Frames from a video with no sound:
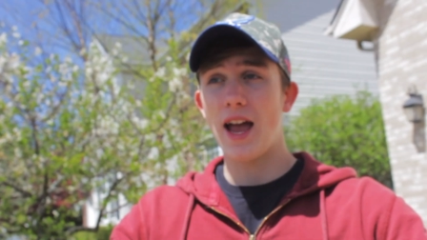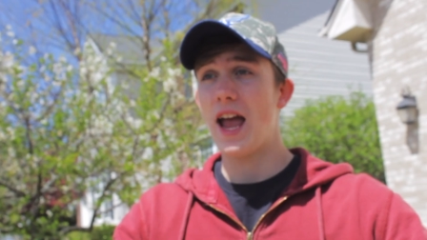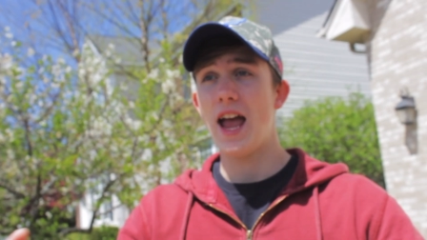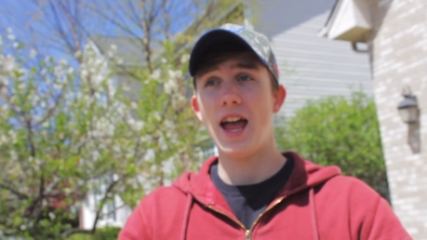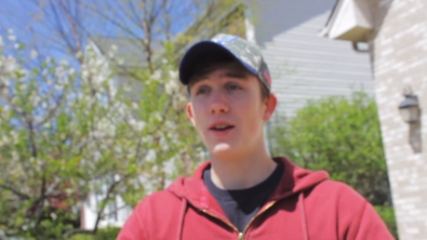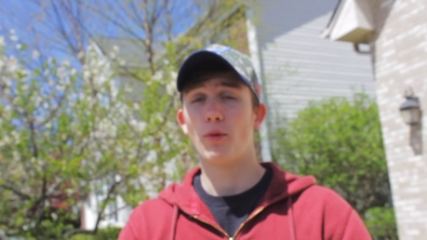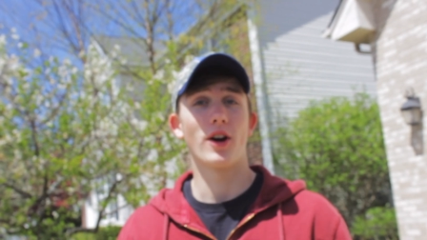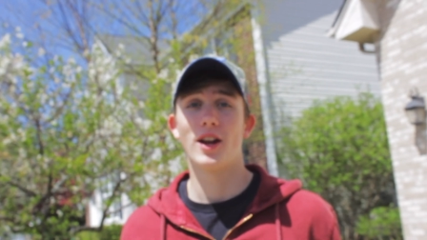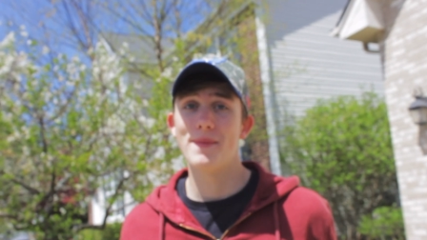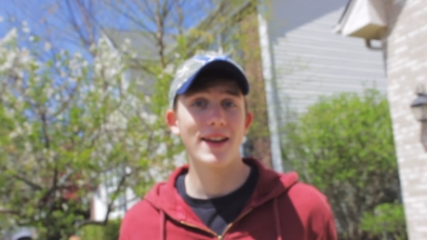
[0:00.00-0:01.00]
and
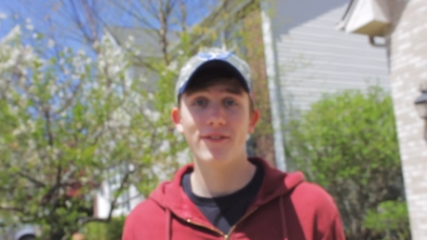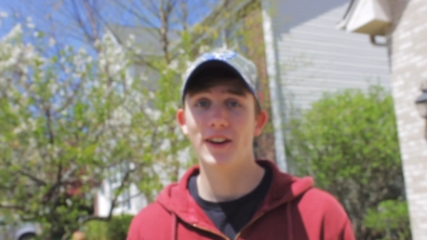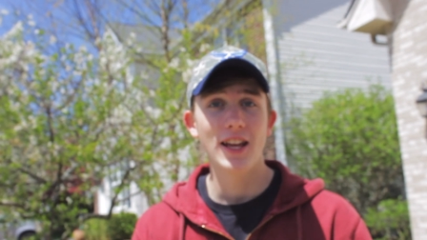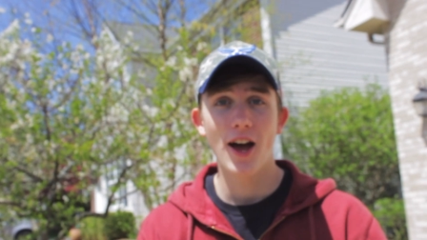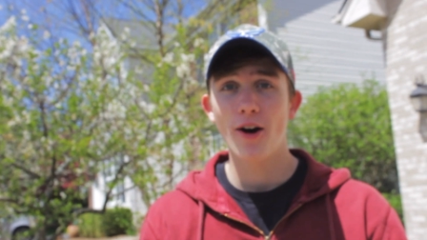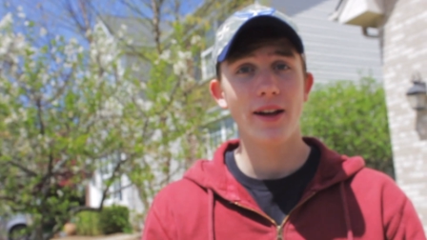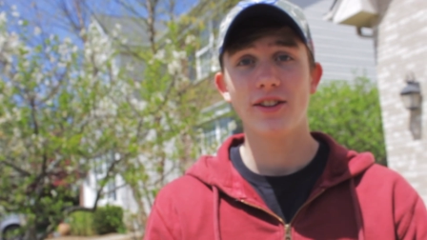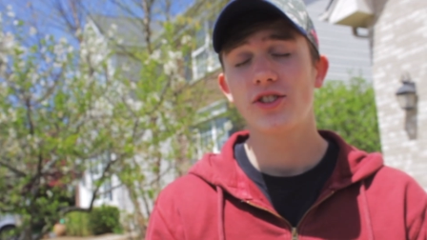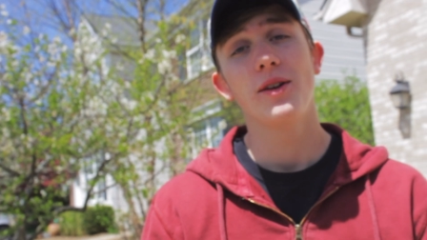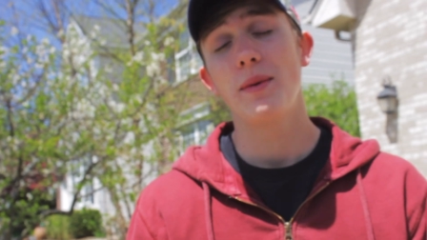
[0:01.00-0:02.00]
we're gonna make a video, and
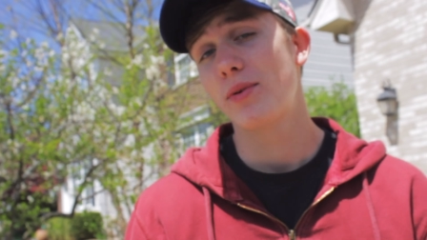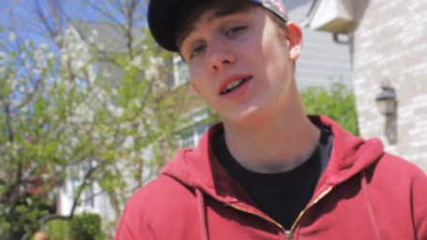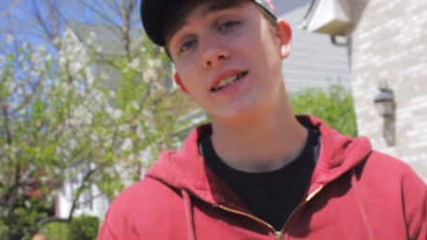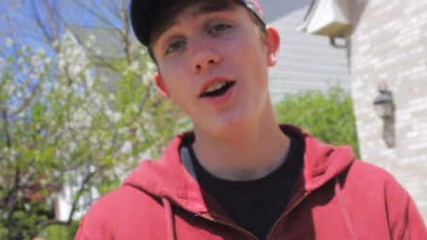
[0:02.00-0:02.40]
it's gonna be pretty